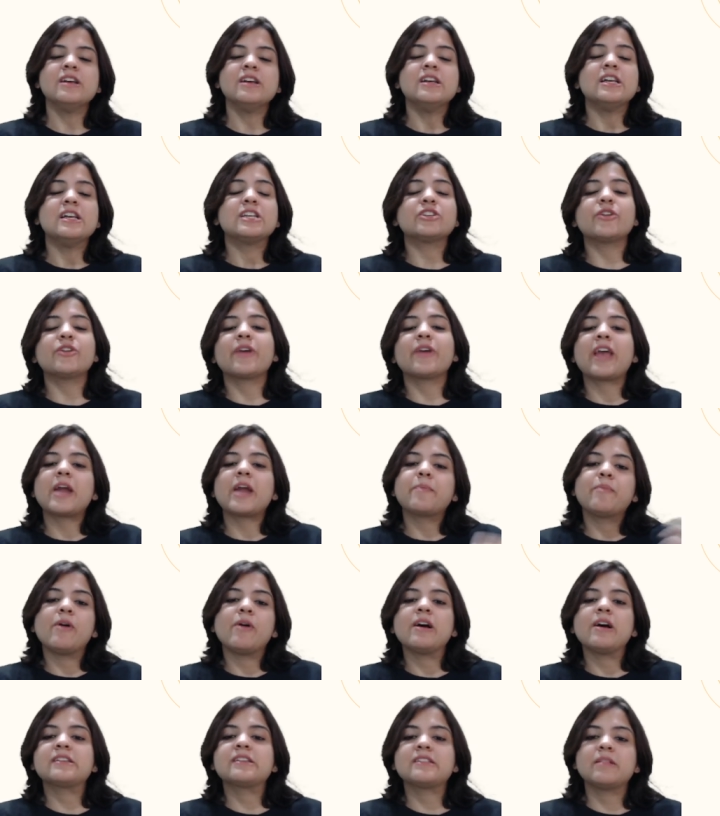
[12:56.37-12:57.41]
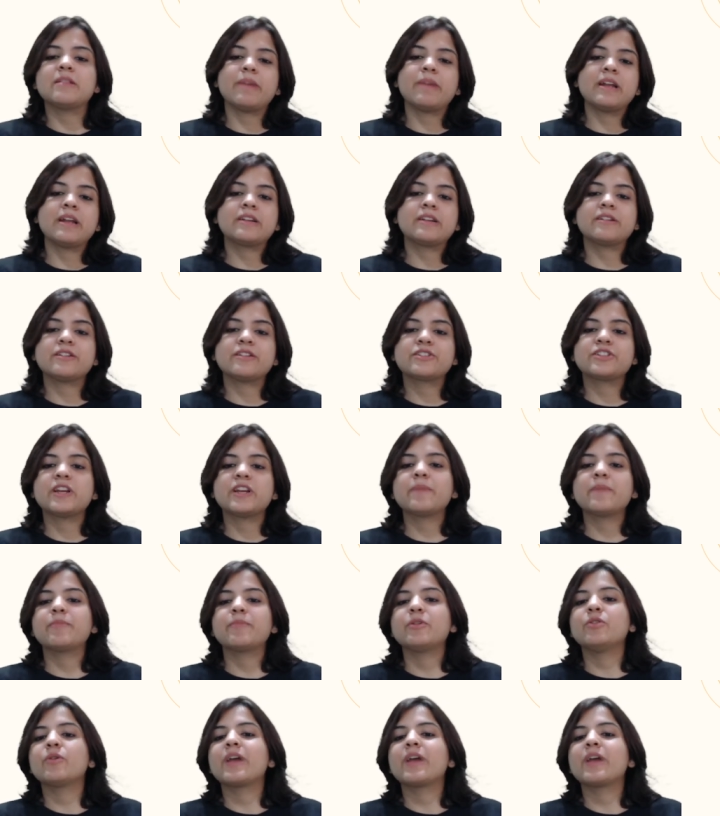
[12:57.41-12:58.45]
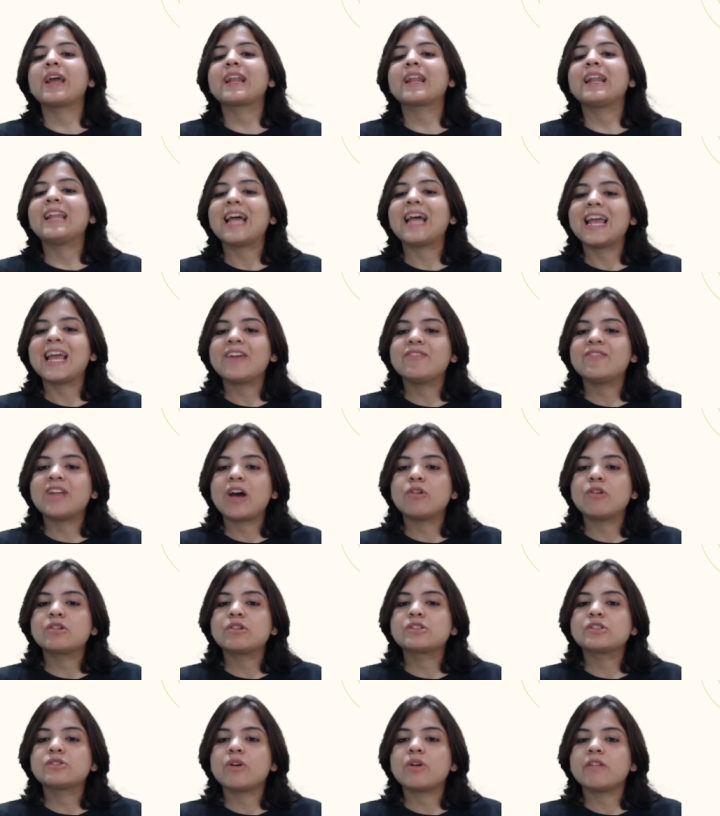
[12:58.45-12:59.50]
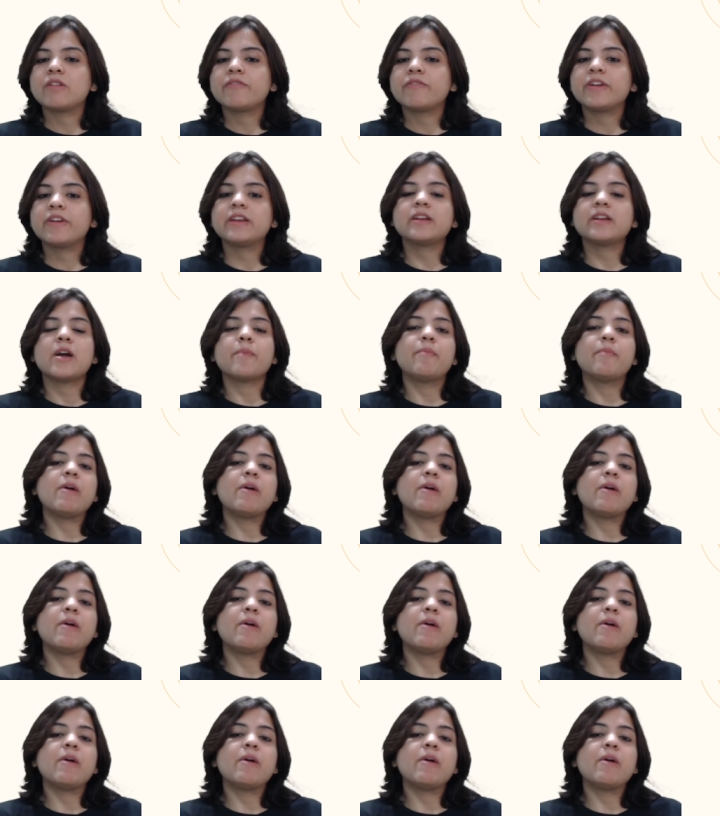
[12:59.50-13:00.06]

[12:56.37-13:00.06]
So you get personal mentorship, you get live doubt solving.